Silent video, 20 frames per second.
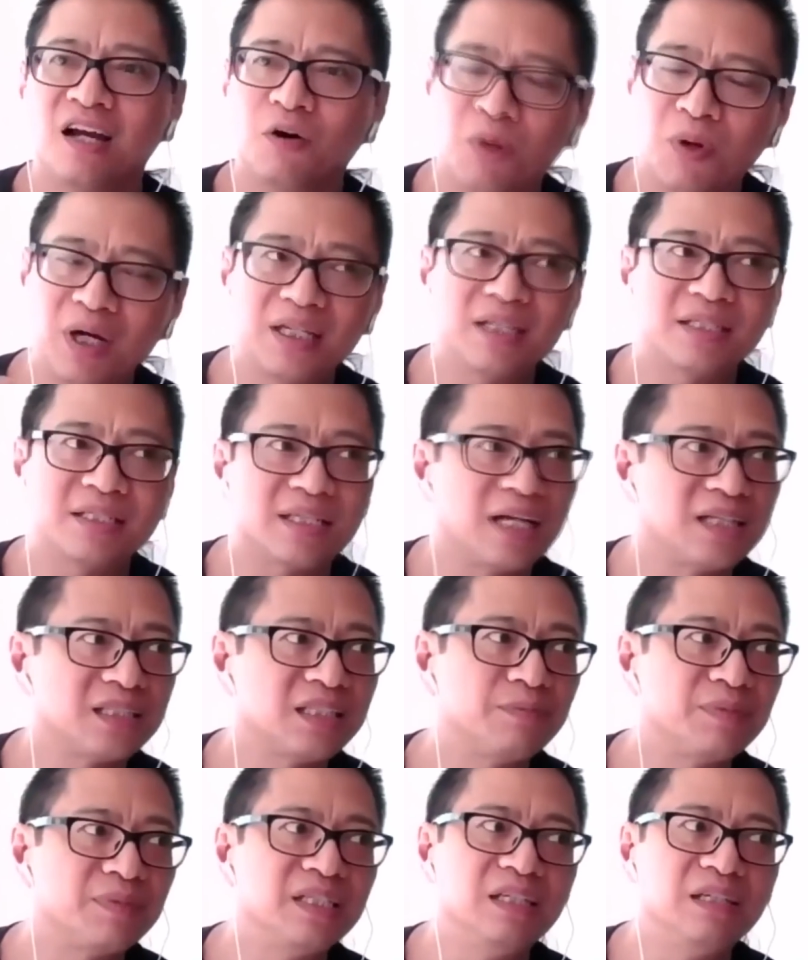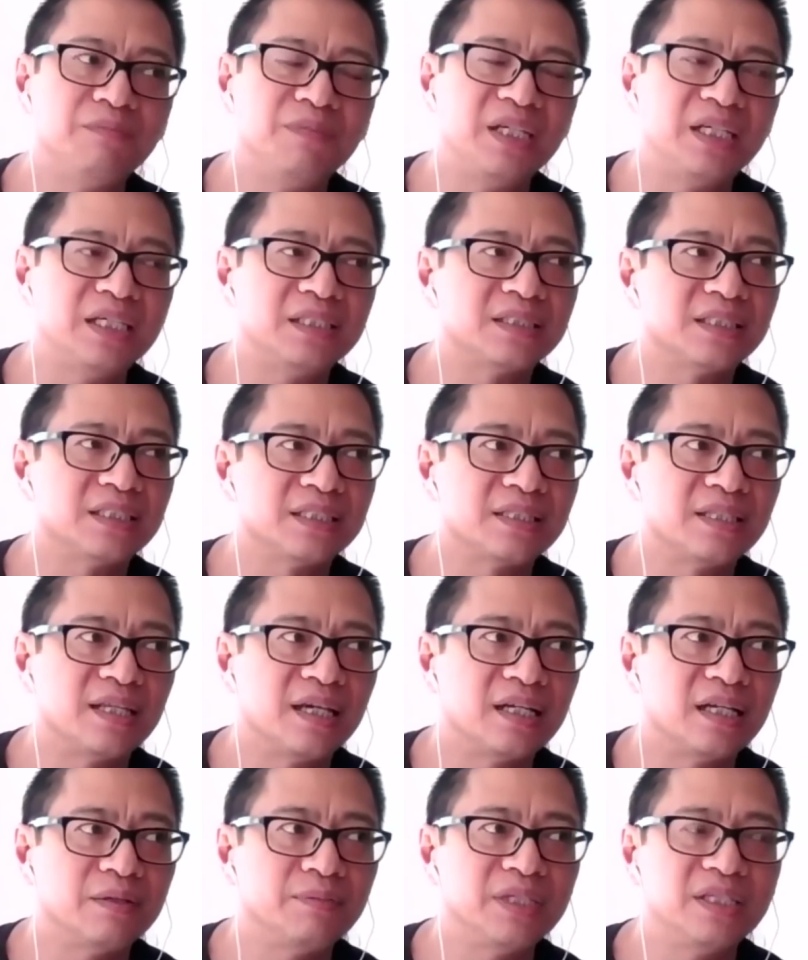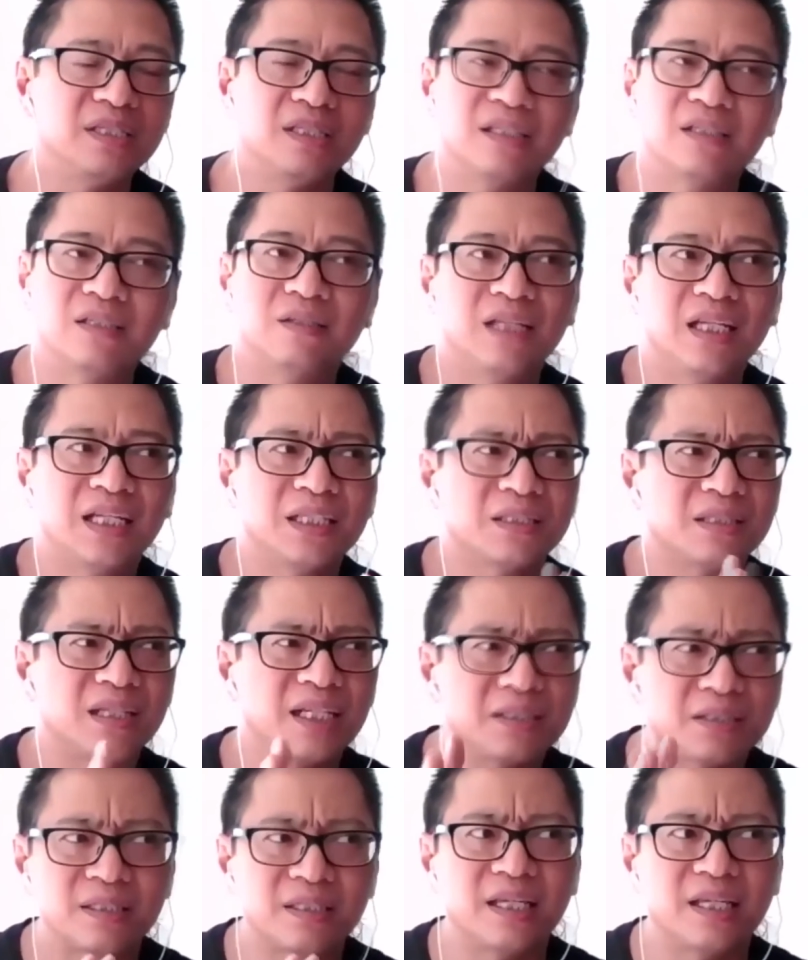What this ultimately means is that, I mean, let's look